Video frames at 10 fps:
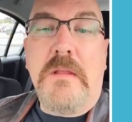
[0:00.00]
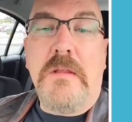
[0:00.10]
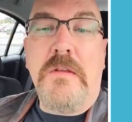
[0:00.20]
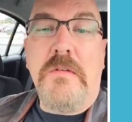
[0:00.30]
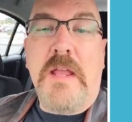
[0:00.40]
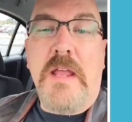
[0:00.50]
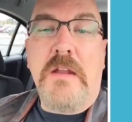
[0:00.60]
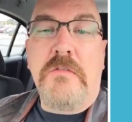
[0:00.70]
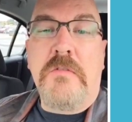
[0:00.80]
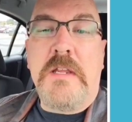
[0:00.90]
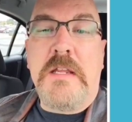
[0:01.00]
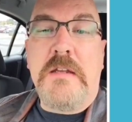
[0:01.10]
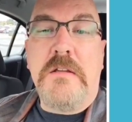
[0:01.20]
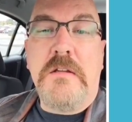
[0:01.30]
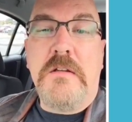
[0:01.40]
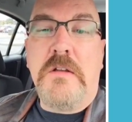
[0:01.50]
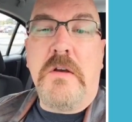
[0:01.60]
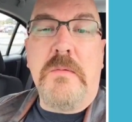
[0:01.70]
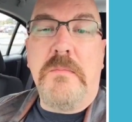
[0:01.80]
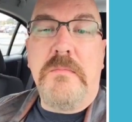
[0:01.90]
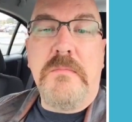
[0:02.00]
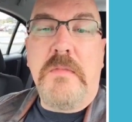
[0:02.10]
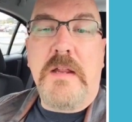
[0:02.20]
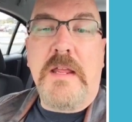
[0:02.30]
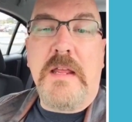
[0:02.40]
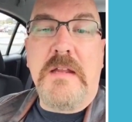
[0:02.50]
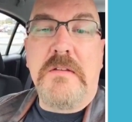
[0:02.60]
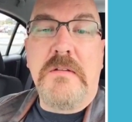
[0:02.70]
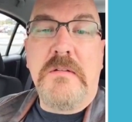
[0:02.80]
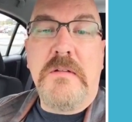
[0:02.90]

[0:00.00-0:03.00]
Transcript: You can't read. No, I can't.